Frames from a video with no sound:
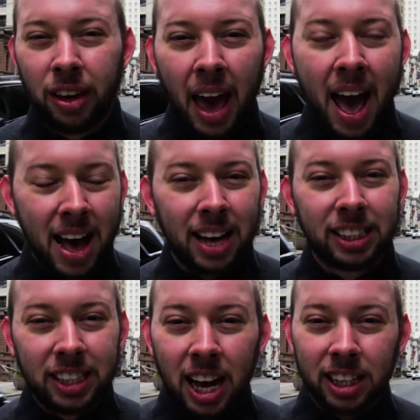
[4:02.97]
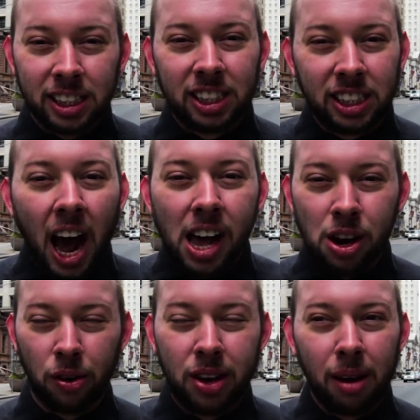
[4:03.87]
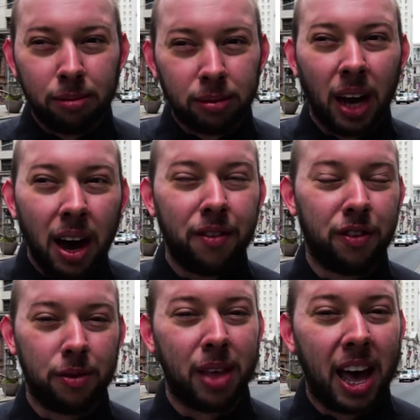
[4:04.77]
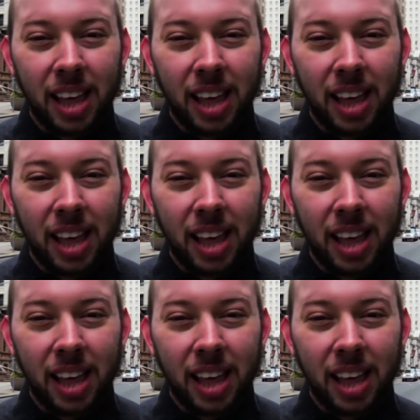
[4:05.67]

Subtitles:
get a certain style comes up from that.